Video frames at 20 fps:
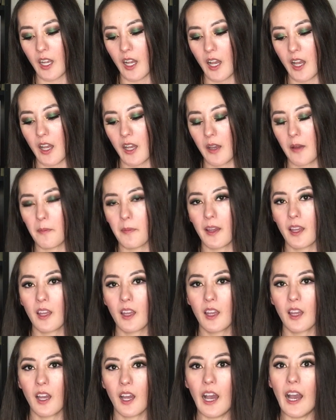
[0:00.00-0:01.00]

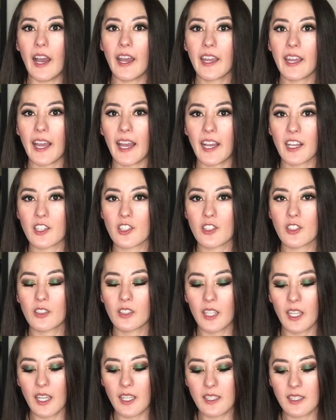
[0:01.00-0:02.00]
I
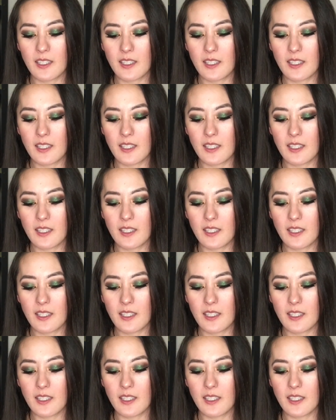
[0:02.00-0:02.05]
actually